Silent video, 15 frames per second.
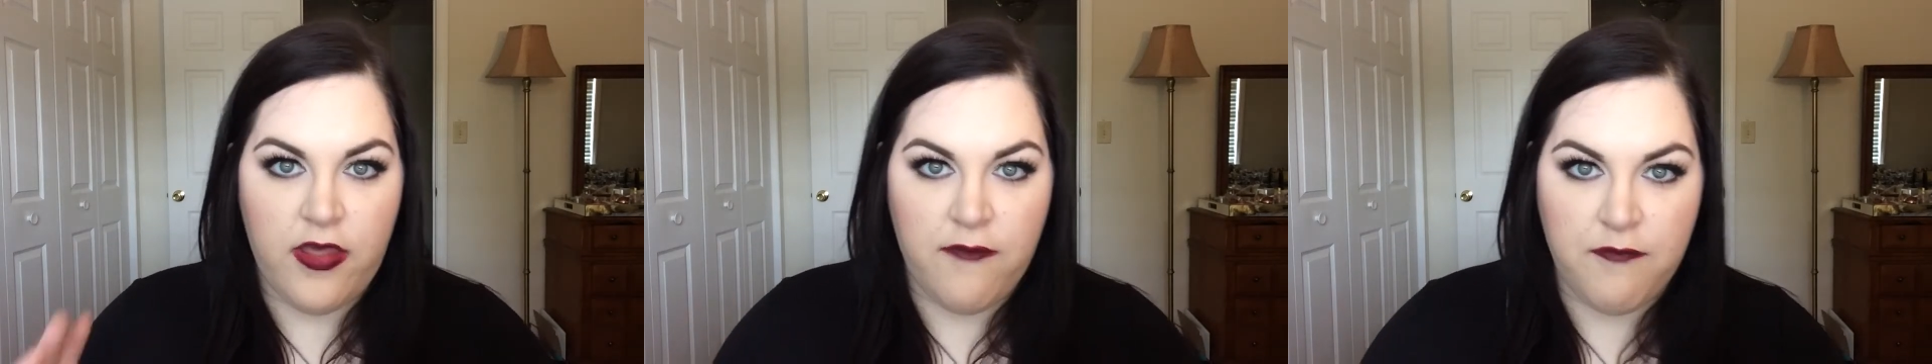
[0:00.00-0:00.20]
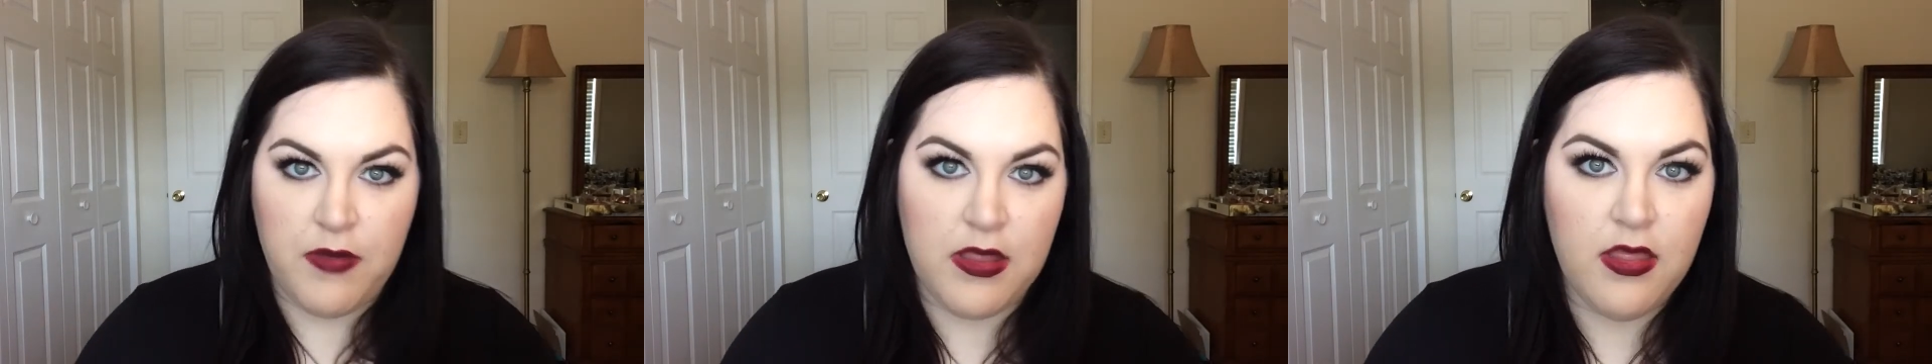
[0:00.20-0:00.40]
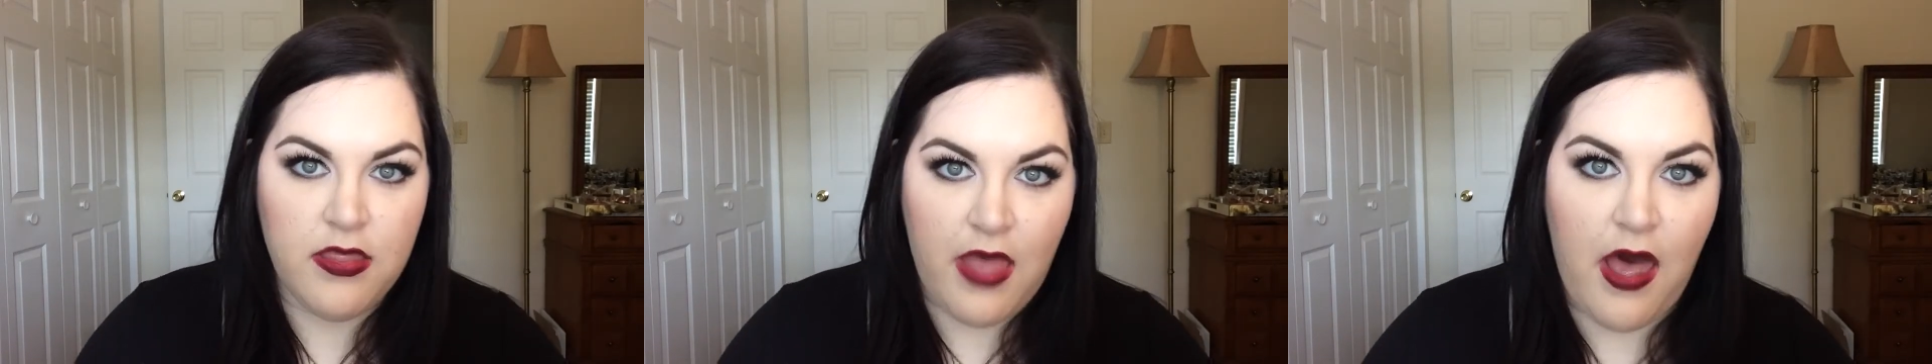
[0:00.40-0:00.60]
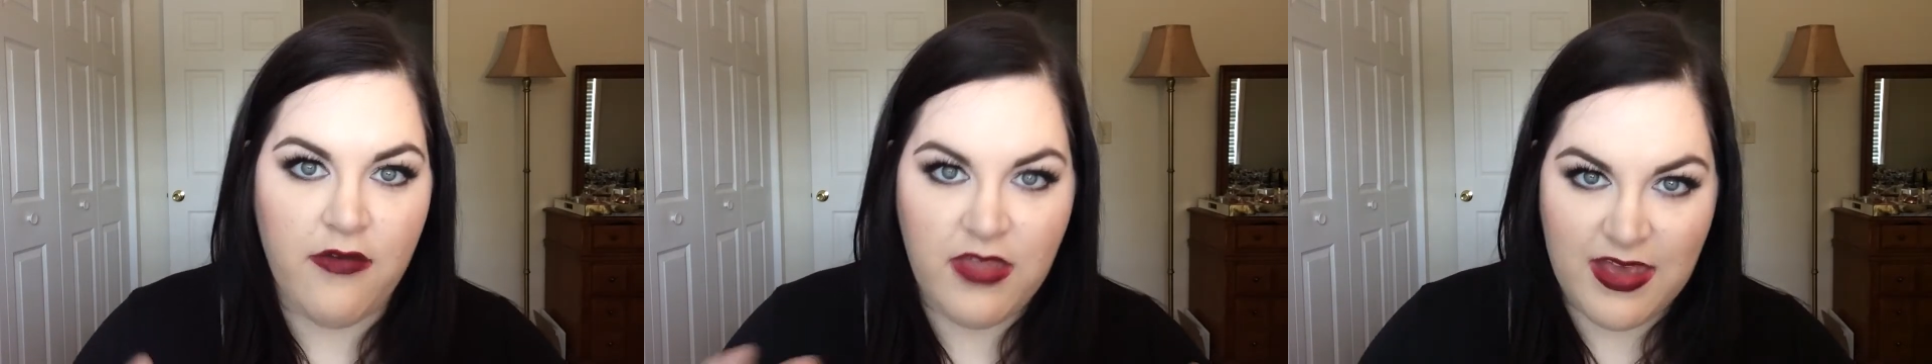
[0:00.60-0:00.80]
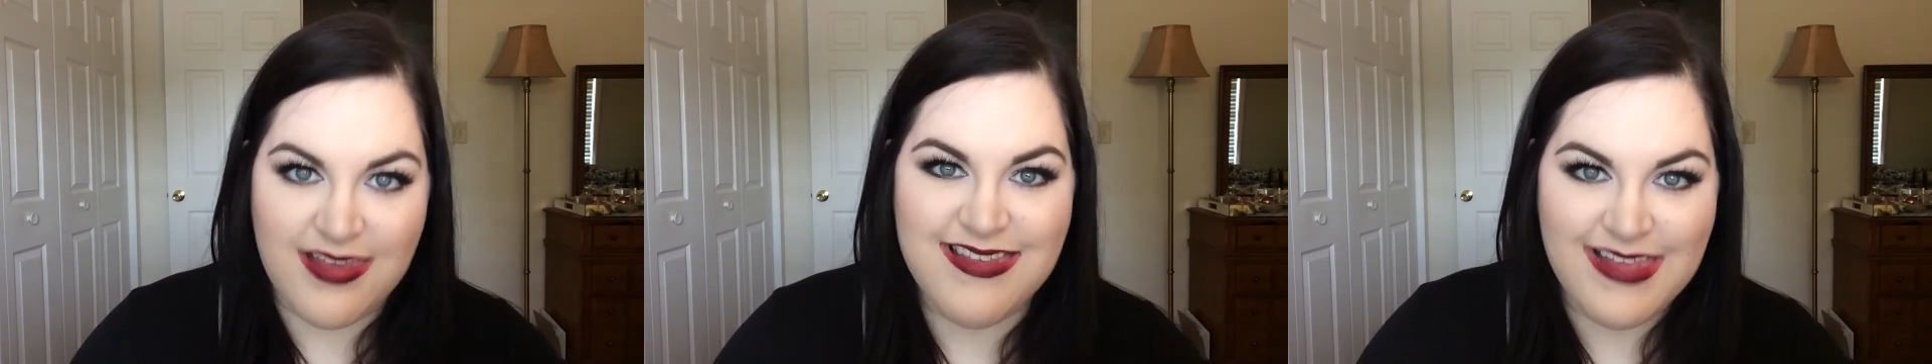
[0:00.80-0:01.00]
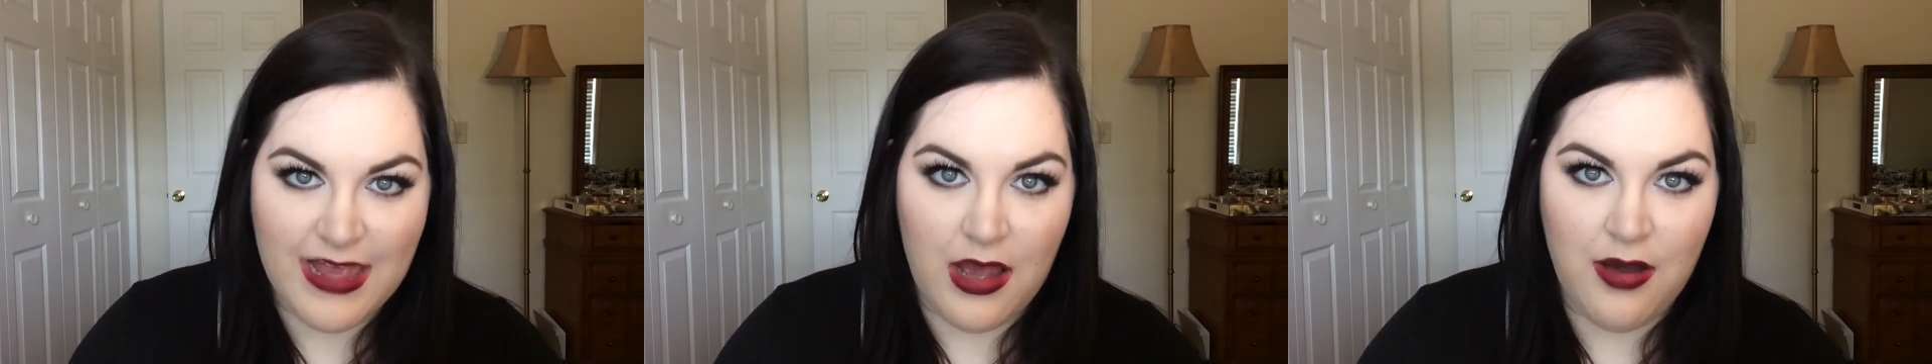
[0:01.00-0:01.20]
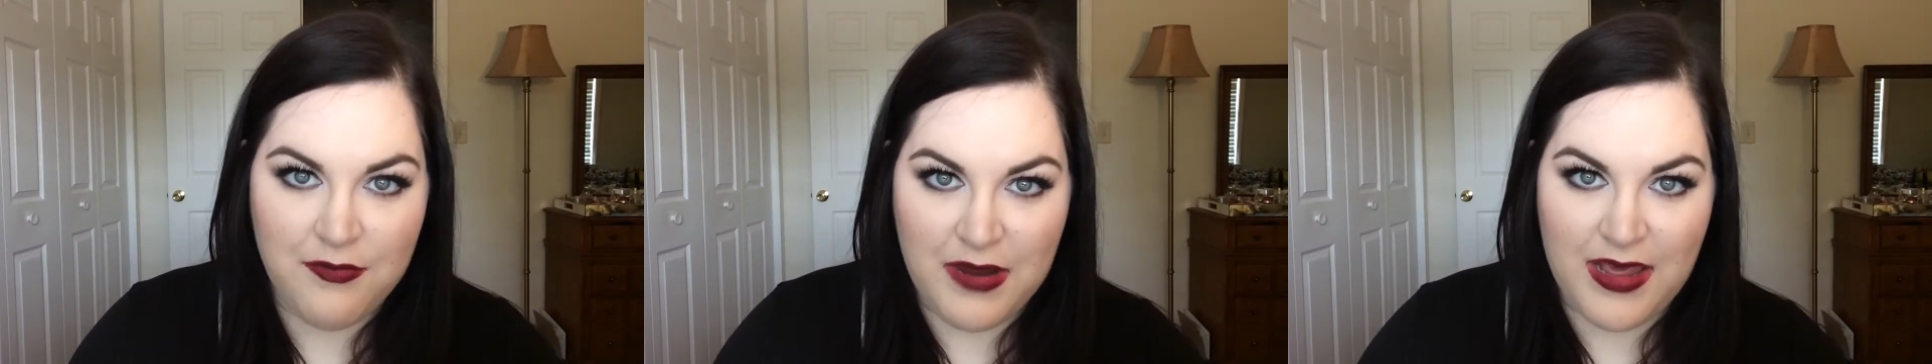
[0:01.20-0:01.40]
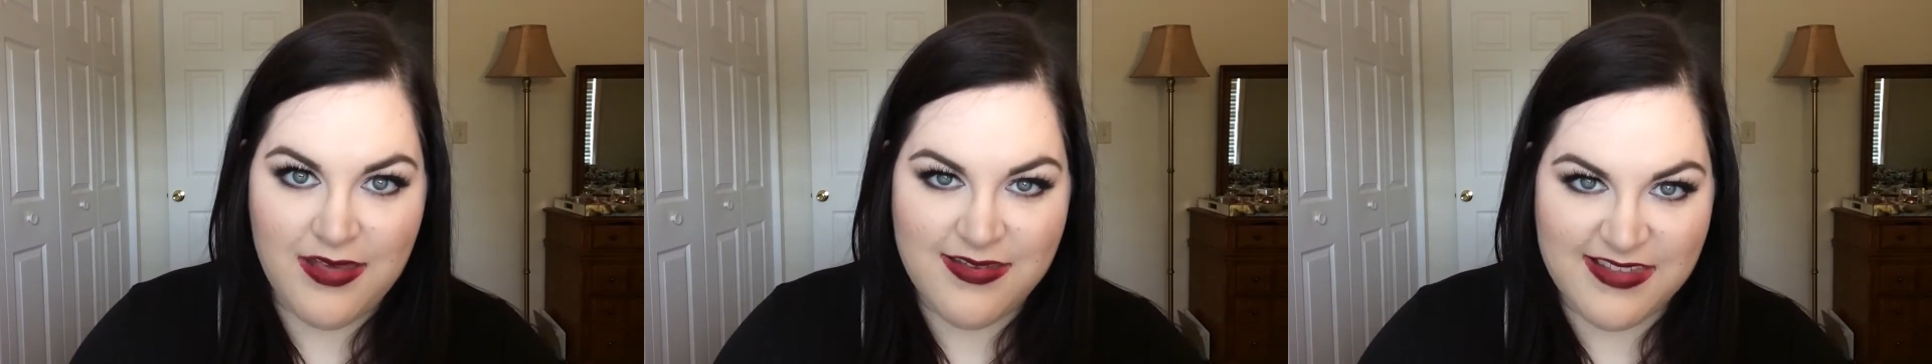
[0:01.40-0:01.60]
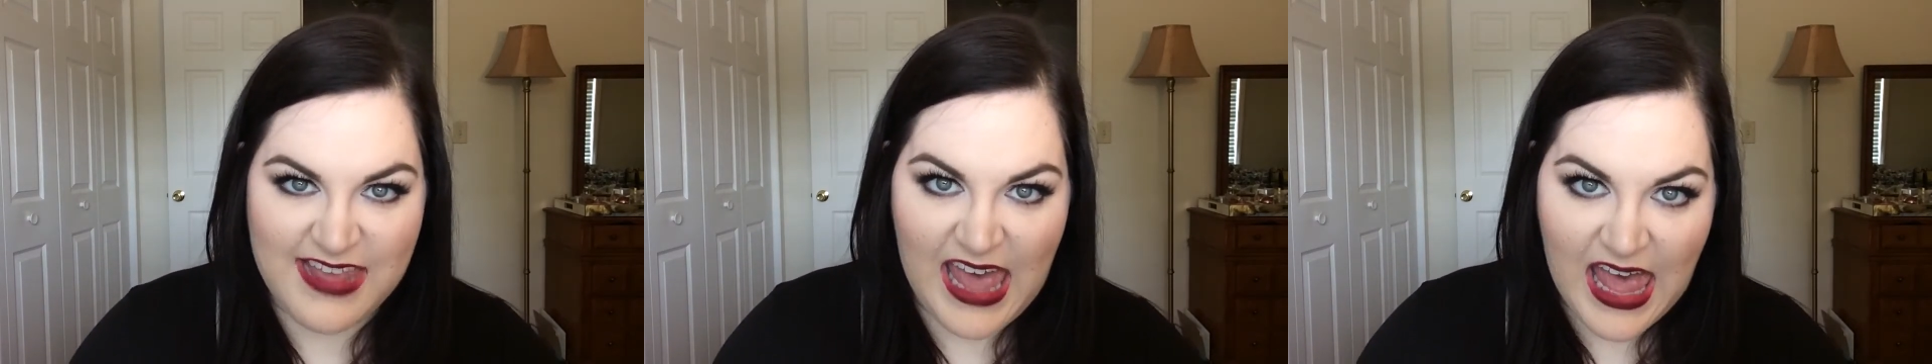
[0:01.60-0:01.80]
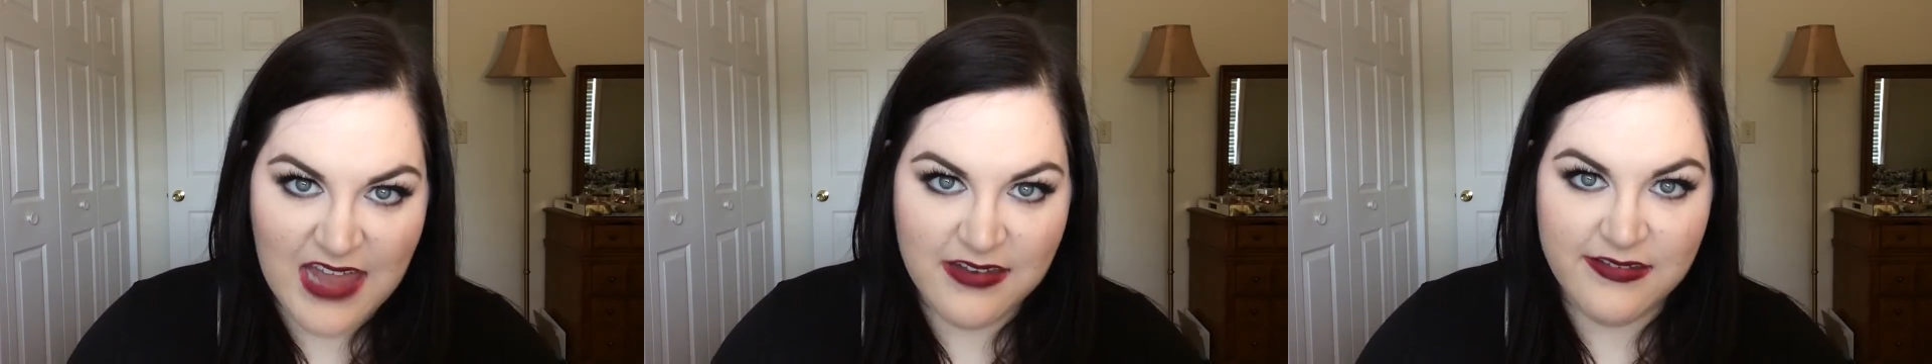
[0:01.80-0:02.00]
they sit on my
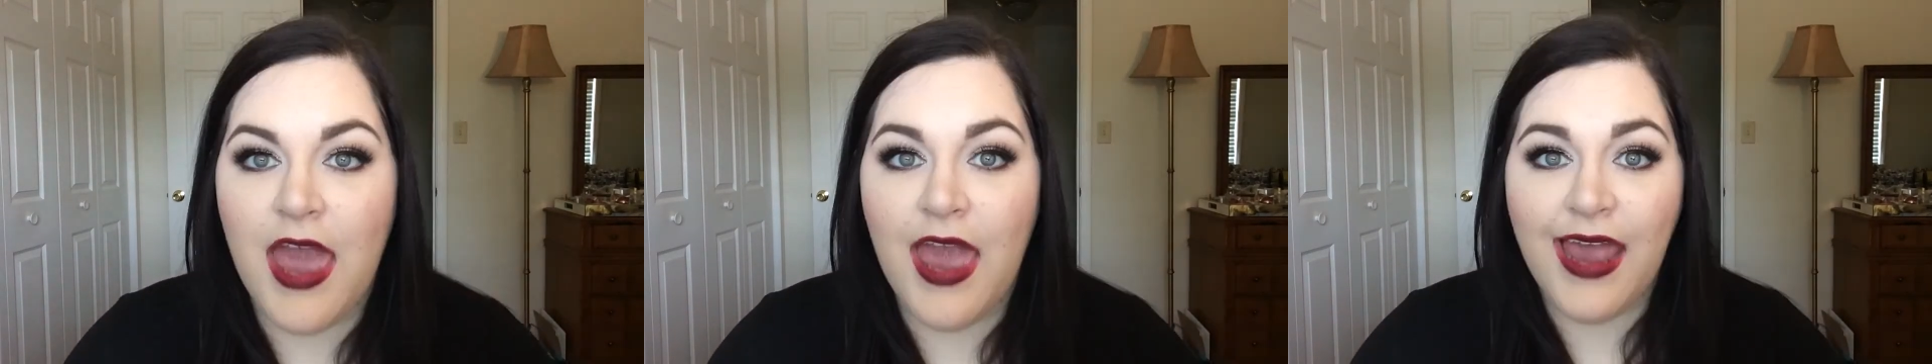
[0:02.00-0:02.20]
skin.